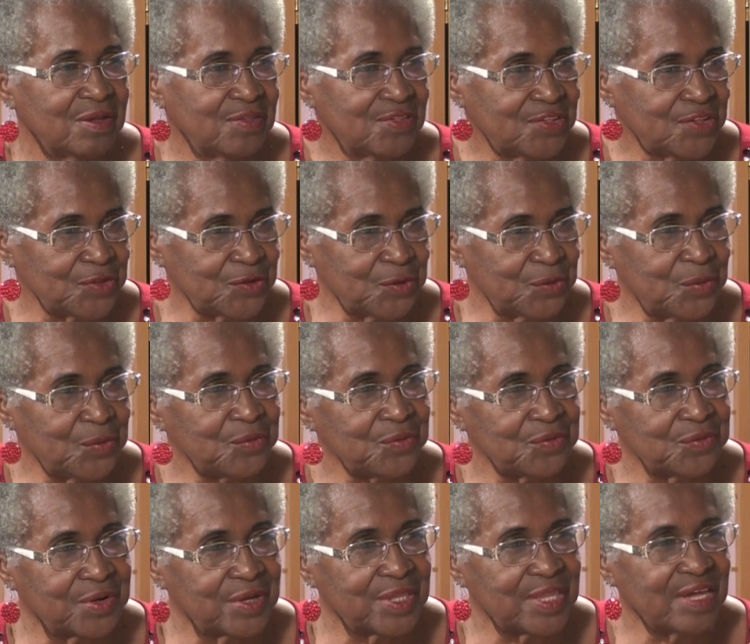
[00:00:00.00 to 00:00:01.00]
2
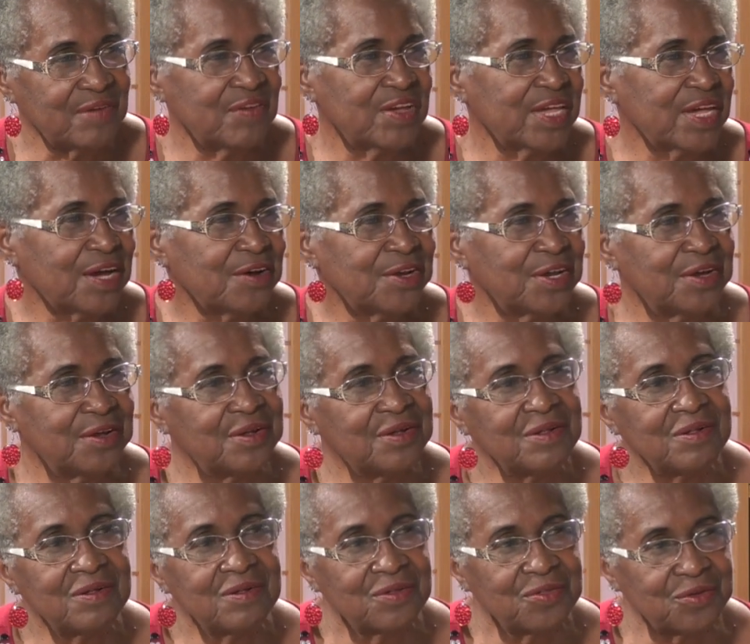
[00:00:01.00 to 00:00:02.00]
Levy County,
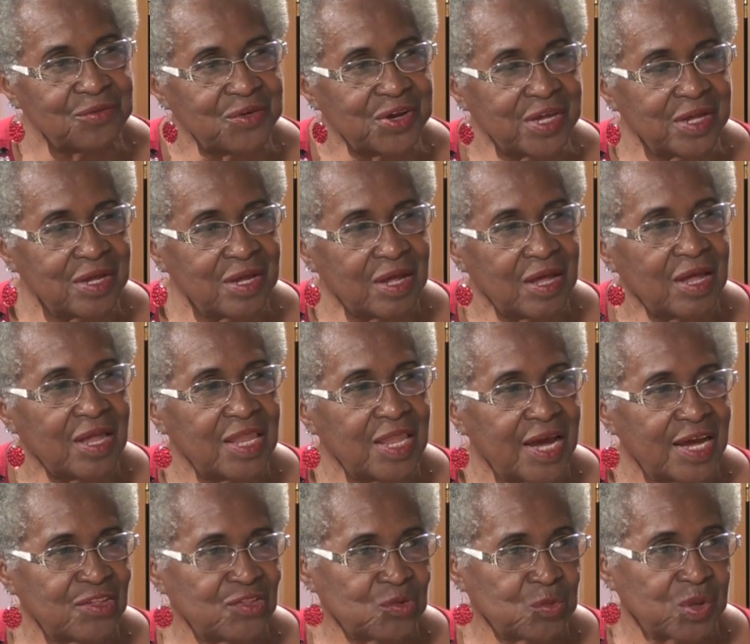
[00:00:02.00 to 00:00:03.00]
3
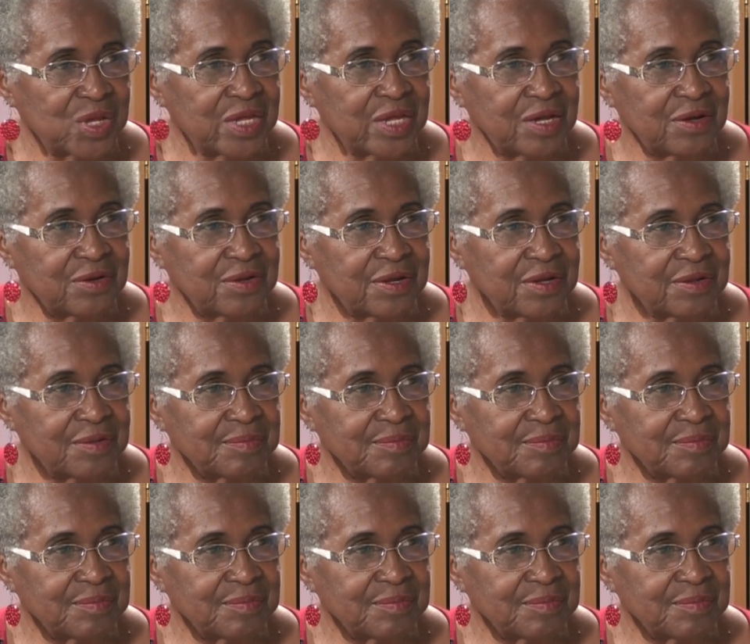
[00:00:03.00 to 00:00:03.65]
Alachua County.